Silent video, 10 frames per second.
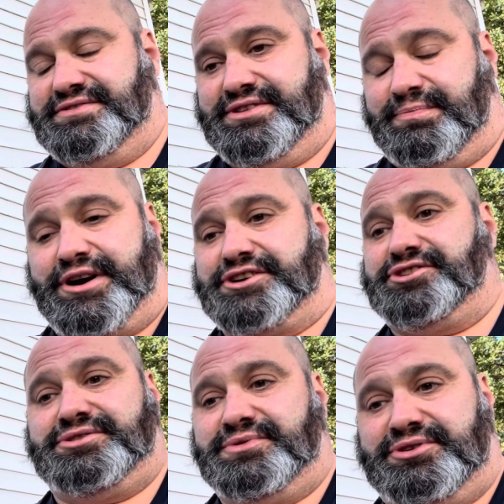the
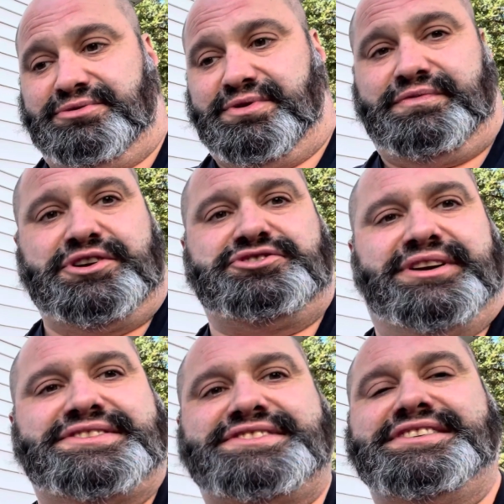pressure with your
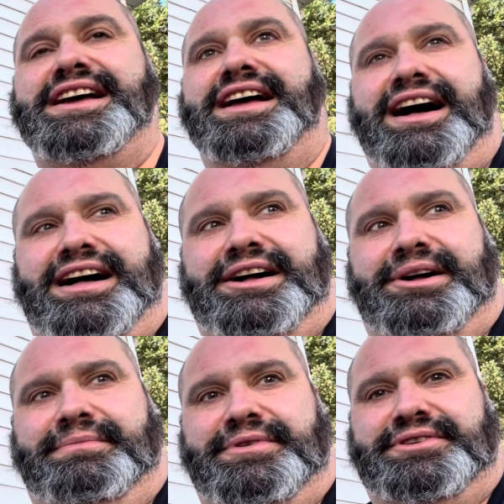refrigerants.
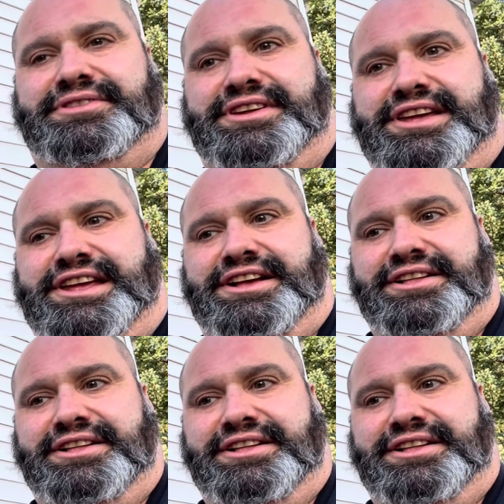The